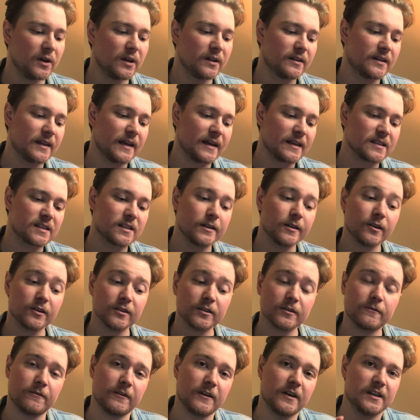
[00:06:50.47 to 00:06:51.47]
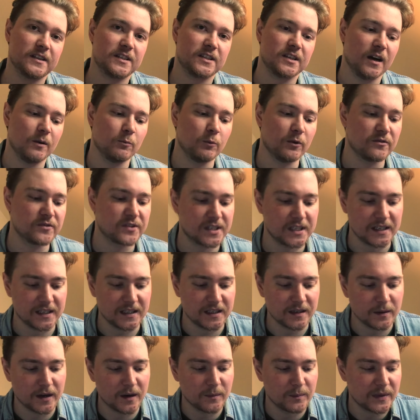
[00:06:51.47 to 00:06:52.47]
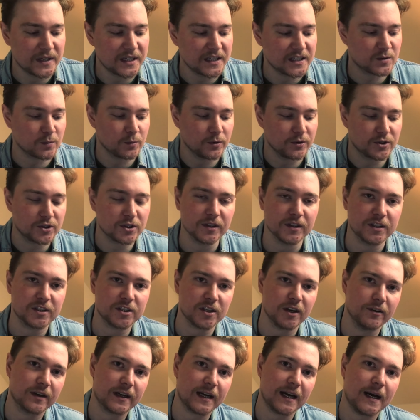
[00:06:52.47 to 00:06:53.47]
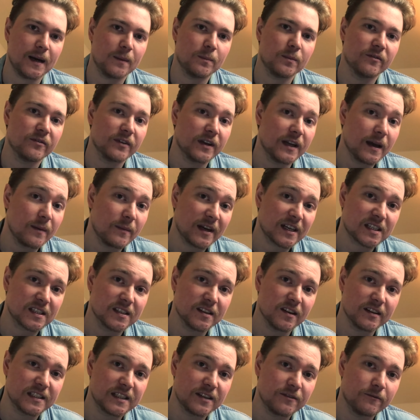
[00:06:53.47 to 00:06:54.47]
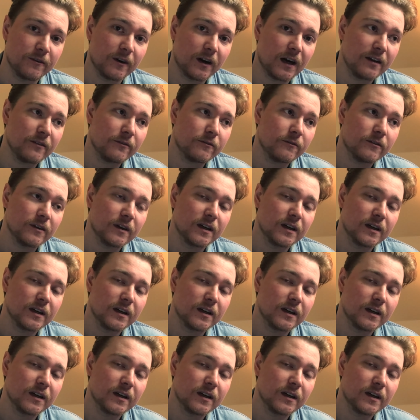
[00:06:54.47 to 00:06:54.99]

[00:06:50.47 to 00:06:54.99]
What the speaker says: That's not the first time we've seen a mini swoosh on the toe cap of an Air Max 95.